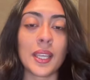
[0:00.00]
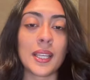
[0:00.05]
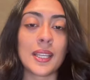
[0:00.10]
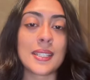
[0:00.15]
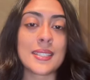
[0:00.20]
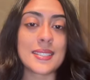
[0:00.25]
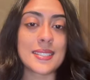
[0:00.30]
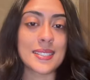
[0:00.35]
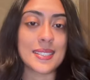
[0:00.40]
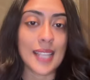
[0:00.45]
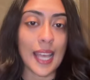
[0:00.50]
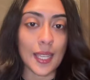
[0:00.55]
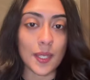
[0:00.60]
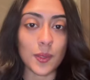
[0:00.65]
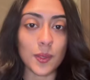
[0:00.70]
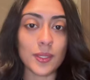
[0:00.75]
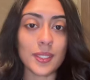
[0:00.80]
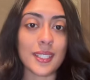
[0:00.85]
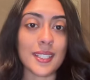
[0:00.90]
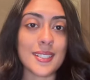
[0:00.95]

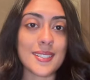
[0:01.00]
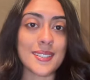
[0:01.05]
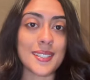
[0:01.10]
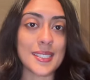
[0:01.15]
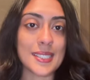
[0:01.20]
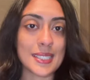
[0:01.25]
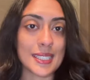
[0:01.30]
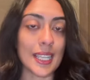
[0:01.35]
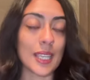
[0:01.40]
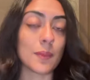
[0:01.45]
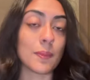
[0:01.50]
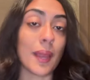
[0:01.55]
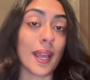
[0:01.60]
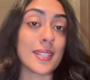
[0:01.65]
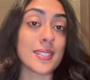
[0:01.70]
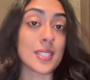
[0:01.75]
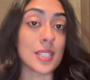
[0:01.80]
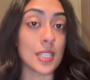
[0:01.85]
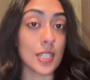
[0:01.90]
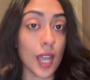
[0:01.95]
Settled is the same
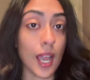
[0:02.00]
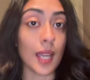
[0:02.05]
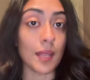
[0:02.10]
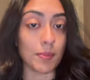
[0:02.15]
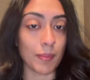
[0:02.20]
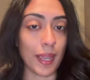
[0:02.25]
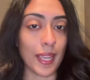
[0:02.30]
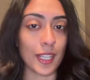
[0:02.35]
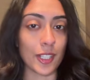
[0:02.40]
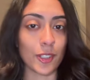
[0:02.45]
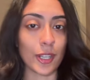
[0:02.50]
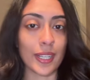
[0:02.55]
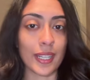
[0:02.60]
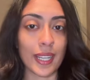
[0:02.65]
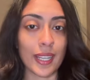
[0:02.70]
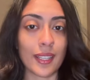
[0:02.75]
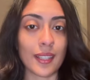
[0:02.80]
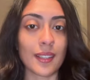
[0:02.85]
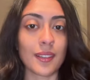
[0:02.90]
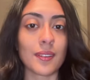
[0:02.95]
as not
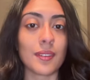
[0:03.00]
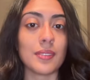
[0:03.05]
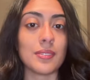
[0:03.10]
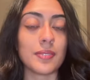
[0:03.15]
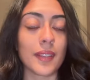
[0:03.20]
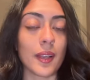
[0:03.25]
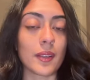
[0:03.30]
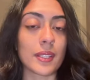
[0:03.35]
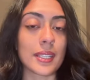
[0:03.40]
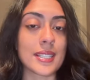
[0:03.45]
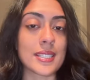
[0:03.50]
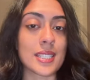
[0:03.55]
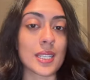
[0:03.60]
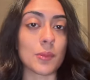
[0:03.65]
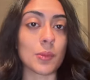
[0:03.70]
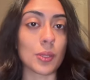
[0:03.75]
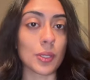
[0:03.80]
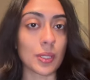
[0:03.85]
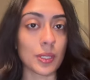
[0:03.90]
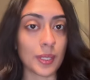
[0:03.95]
migrating. Fairly
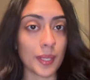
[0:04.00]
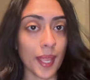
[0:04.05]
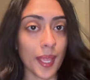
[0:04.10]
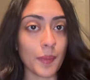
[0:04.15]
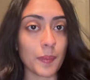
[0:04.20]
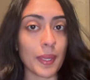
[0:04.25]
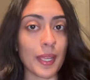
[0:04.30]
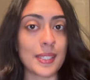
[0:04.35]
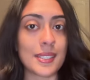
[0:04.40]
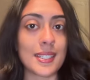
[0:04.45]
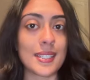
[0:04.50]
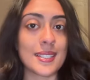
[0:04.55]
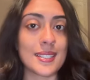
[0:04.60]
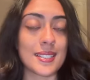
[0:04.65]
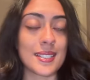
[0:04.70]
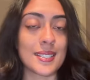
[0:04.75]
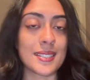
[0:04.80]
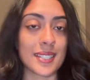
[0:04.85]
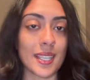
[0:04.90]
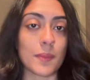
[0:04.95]
stable climate is
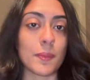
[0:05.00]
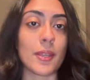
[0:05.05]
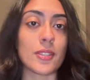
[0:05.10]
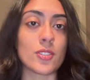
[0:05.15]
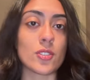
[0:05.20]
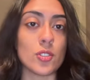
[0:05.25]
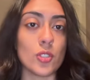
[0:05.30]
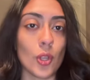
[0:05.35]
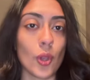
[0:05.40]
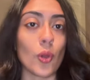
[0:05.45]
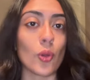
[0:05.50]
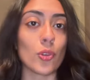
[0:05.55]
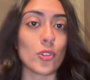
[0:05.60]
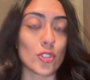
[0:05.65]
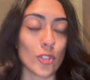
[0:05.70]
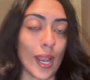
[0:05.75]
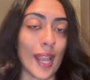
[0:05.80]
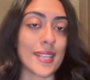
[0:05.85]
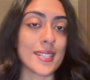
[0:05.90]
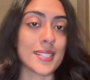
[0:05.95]
the same as no
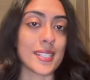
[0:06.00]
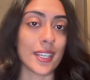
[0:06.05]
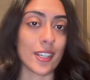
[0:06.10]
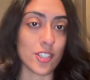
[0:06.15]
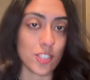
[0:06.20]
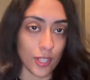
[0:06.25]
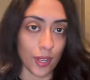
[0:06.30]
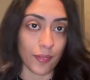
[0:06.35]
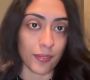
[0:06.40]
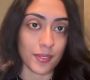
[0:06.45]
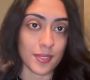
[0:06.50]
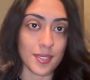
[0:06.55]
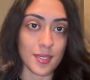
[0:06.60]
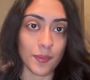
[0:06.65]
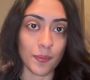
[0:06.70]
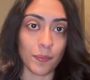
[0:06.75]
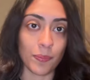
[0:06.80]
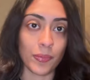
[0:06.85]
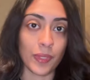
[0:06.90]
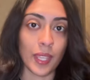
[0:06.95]
drastic shifts.
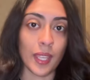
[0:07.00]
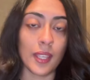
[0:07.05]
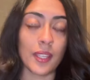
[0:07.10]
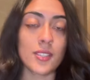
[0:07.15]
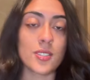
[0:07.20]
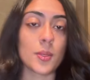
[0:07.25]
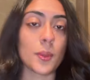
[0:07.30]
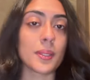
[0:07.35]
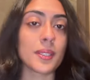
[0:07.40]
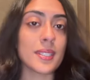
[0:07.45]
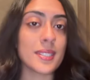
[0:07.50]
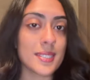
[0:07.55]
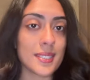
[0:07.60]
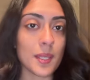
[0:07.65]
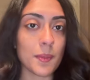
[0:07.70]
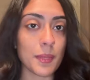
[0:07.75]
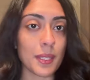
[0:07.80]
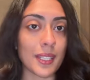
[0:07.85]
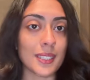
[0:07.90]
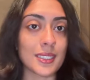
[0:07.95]
So in the
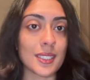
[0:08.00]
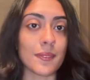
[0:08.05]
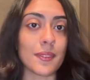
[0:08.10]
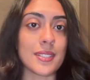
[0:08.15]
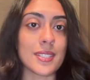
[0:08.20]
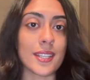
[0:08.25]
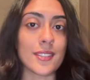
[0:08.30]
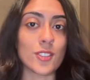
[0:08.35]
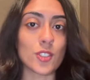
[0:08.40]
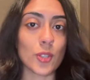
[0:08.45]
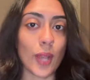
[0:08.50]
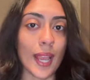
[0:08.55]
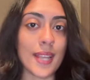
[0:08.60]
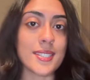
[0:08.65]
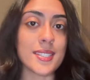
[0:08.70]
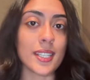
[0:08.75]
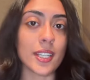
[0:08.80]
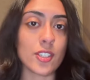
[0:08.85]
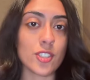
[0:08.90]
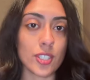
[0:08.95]
stimulus, if it says
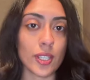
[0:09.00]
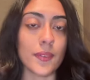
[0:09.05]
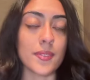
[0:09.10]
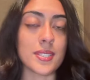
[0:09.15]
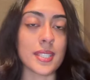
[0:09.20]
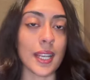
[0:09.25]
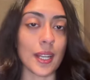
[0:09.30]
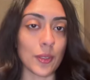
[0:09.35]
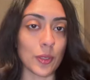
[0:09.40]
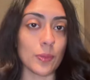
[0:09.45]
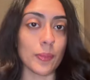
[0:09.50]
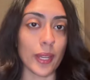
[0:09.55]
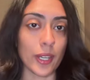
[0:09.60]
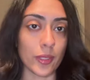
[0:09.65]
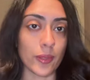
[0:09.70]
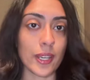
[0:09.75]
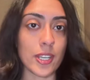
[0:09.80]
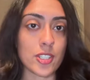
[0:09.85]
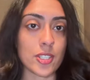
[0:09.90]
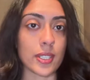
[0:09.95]
drastic shifts, arrow
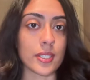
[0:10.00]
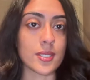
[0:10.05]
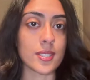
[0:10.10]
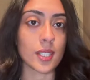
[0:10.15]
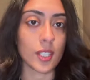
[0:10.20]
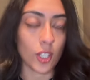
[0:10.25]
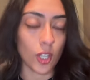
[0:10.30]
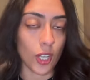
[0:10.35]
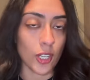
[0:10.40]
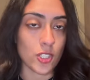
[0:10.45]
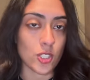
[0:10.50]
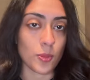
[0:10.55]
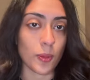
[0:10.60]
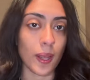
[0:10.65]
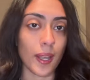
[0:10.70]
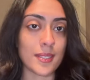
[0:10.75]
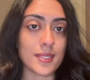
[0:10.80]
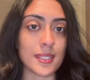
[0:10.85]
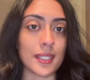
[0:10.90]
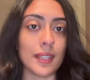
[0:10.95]
migrations,
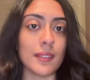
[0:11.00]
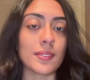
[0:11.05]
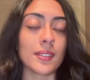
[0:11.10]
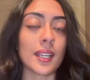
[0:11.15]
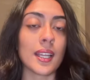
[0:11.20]
contrapositive,